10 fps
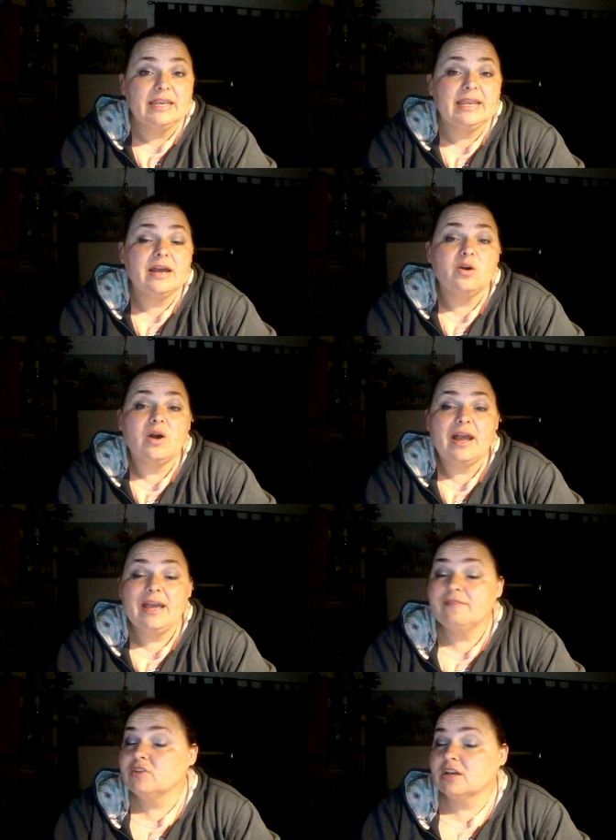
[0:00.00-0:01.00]
Now, I
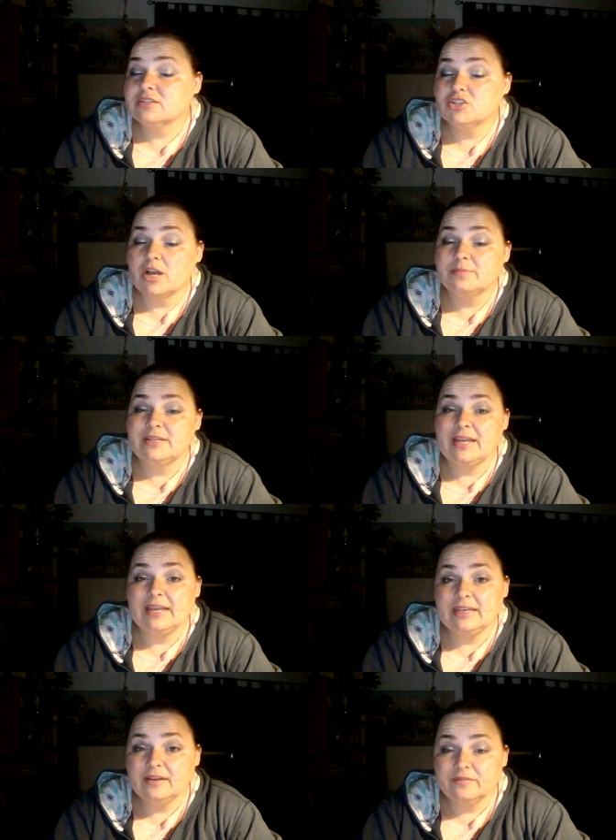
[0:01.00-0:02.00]
have not shopped at
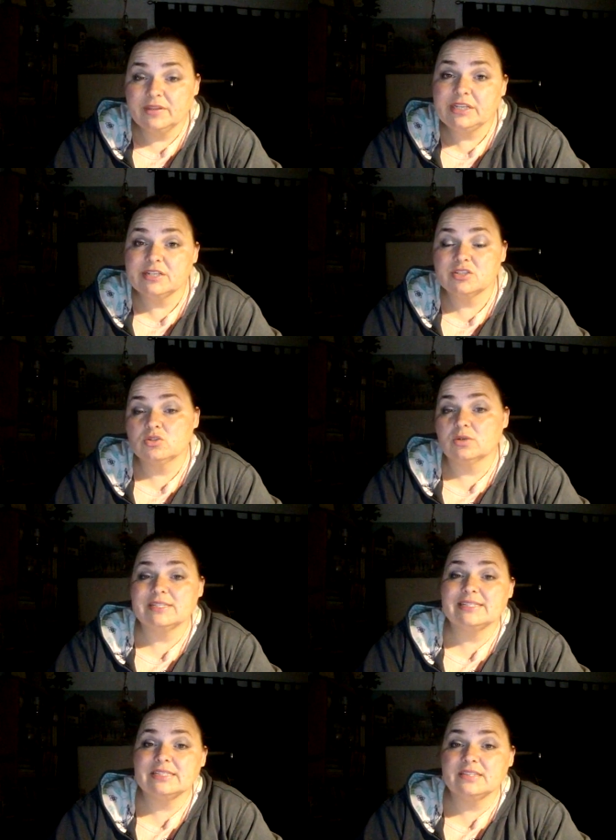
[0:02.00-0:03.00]
any convenience store
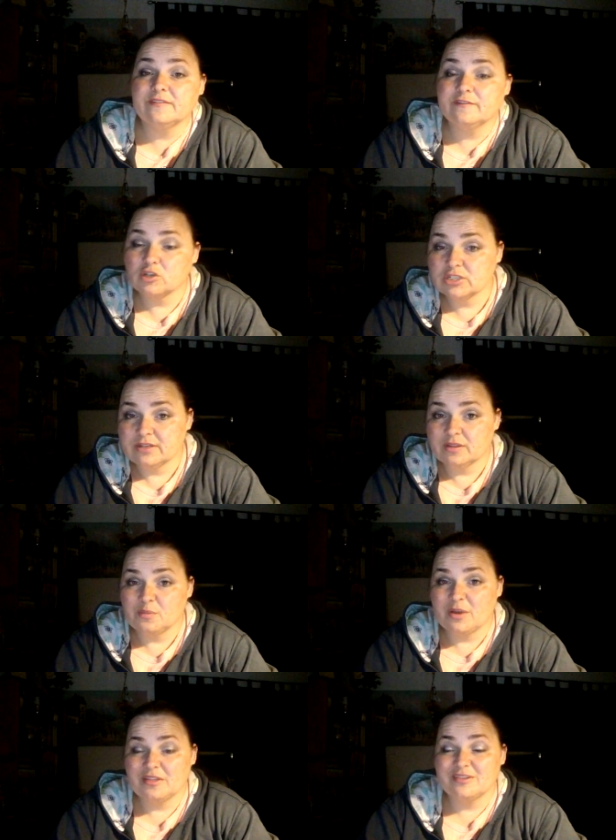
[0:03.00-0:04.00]
since the first of
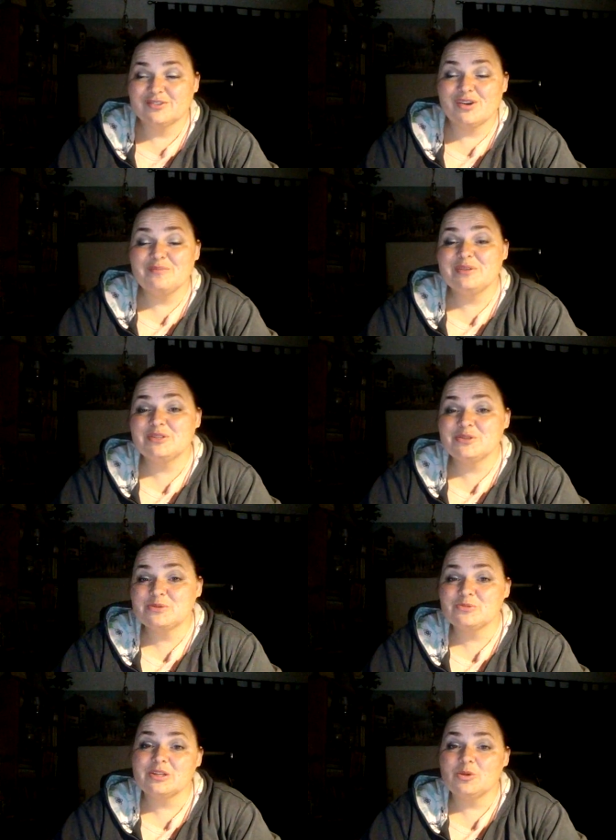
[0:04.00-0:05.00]
the month, so I've been
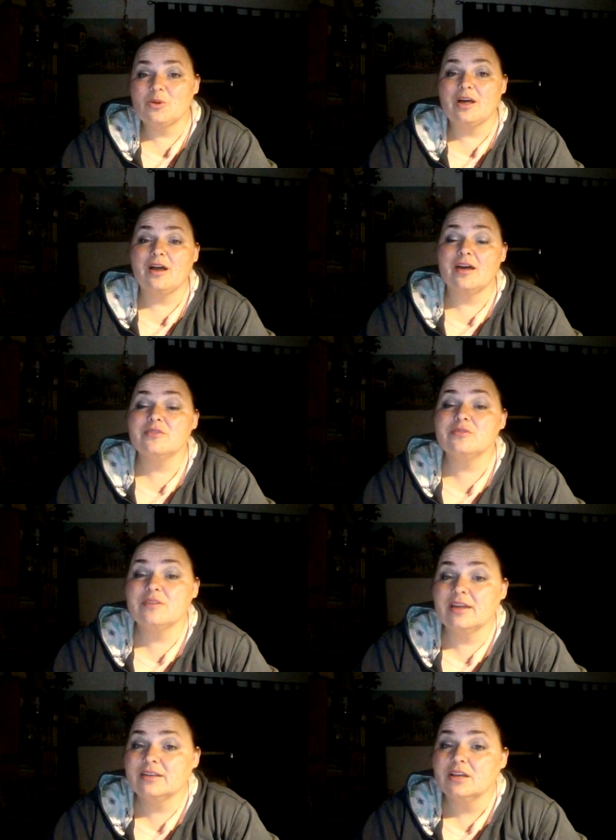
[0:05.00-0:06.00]
doing really well, other
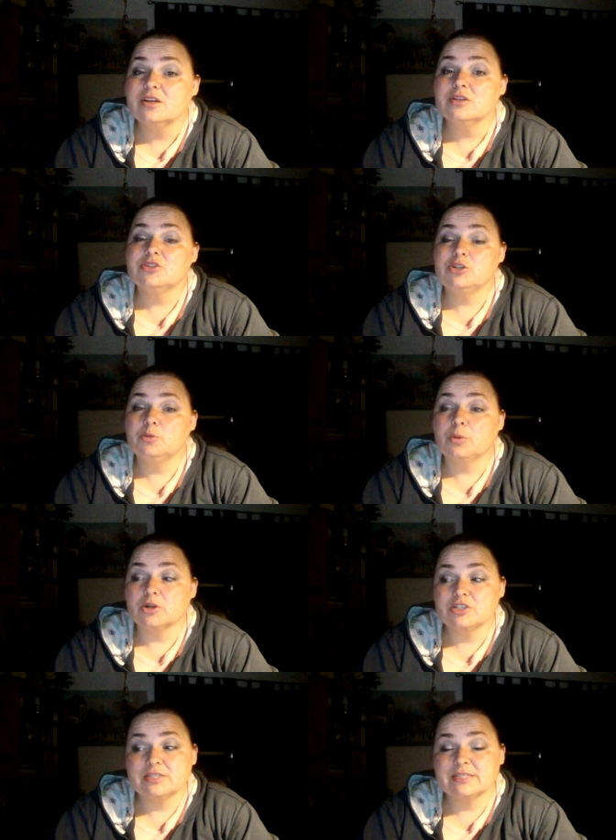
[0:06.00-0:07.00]
than to
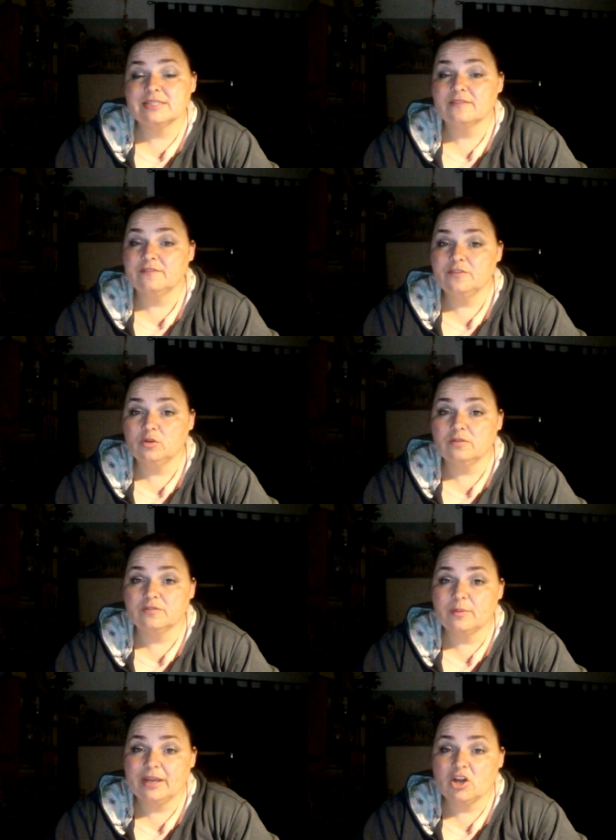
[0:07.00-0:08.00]
purchase fuel
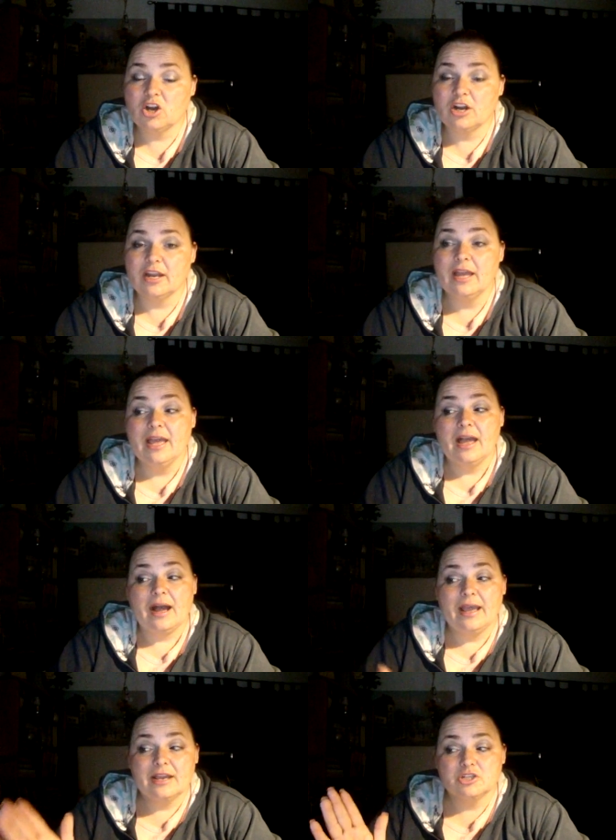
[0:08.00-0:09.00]
for my car.
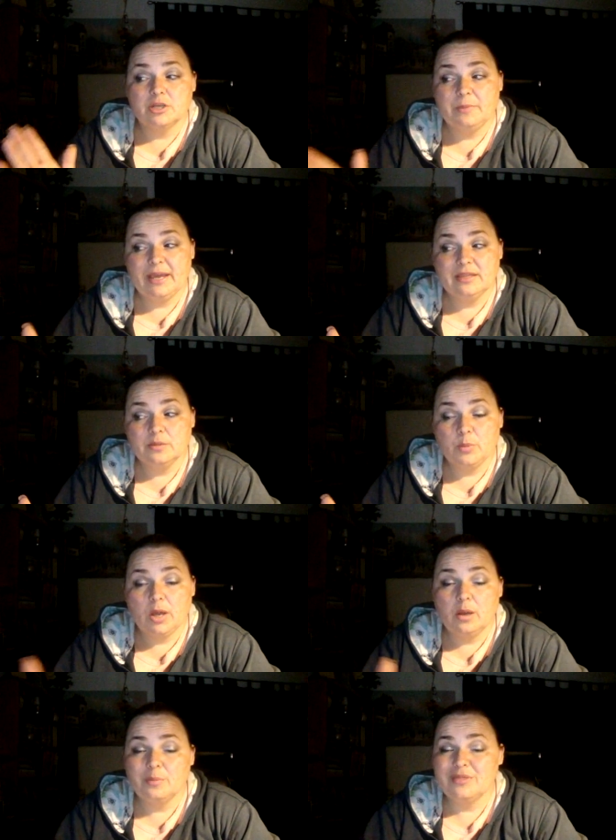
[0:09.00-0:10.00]
I actually pay at the
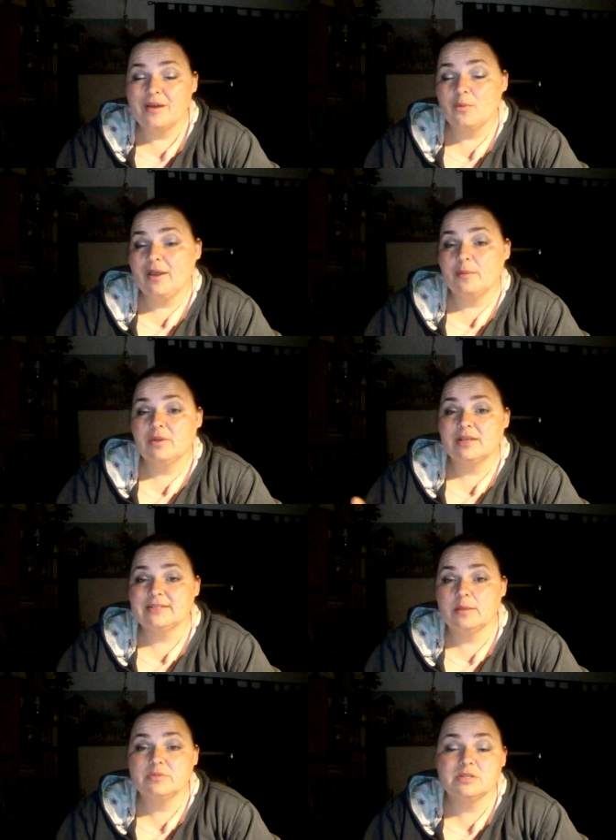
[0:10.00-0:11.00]
pump. That way I'm not
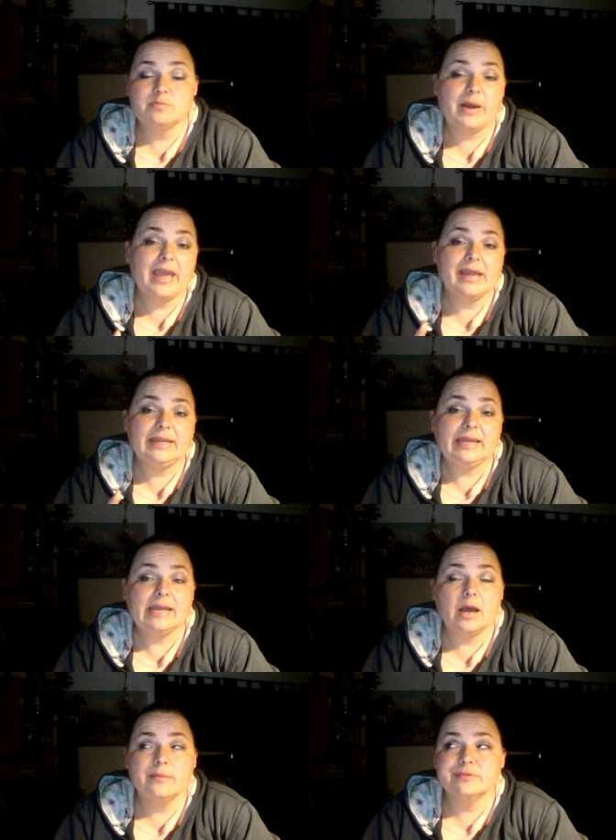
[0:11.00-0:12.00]
tempted by any
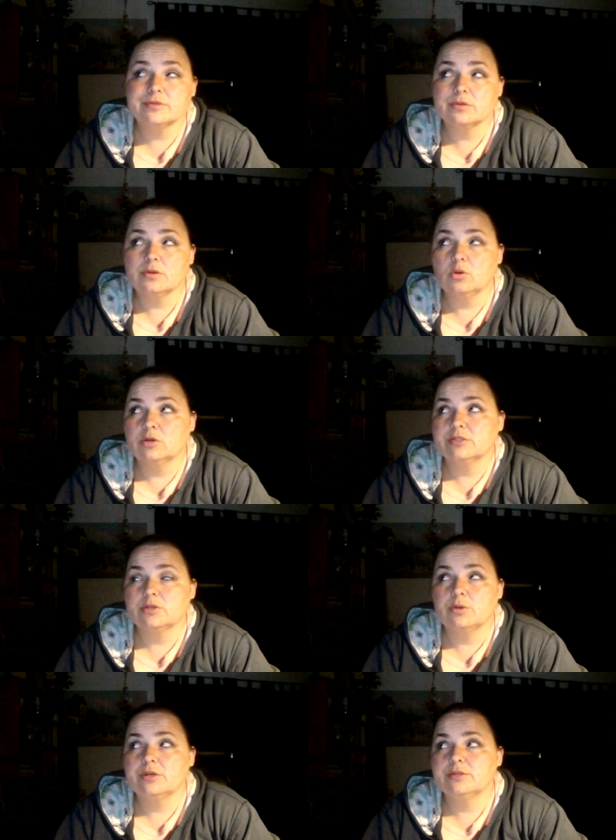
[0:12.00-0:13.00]
gums or, or
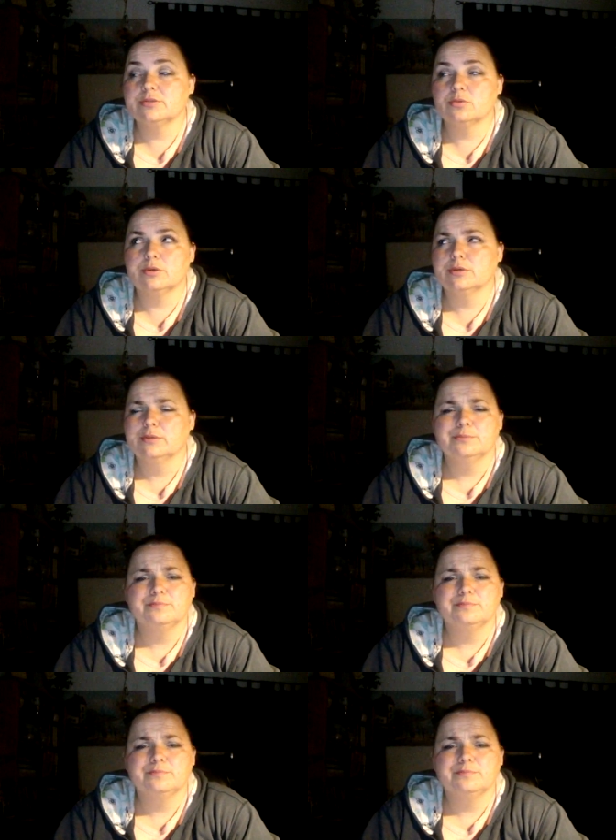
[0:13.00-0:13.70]
sodas or